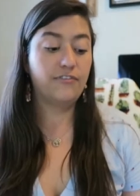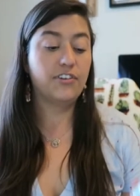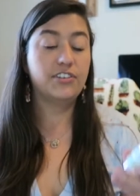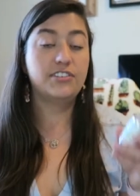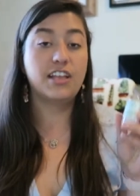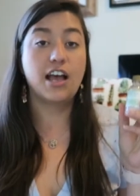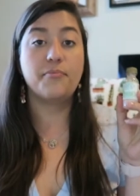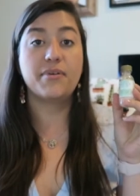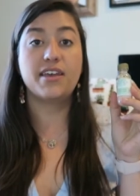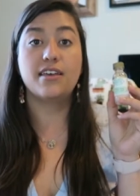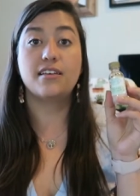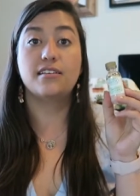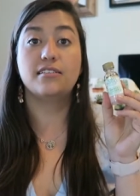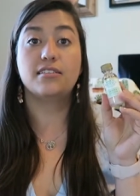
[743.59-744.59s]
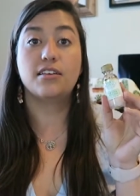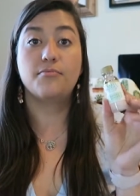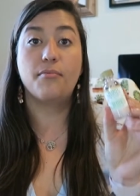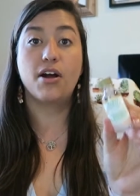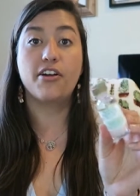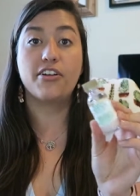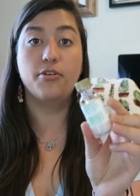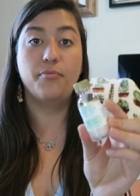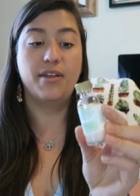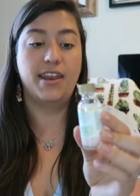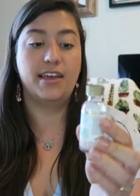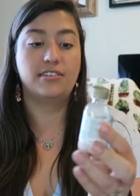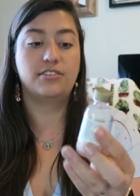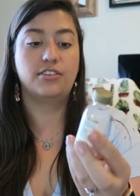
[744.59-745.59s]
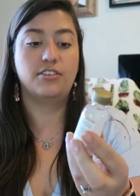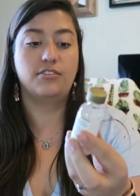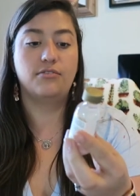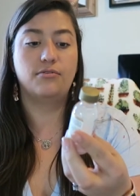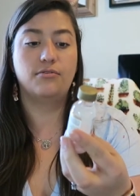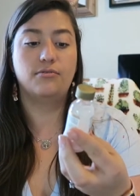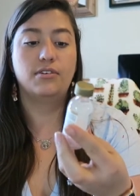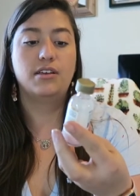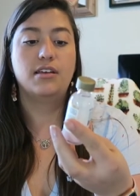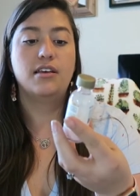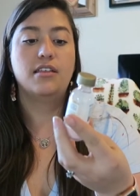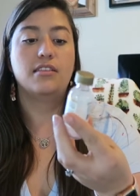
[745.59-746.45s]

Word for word: First up is Mario Badescu,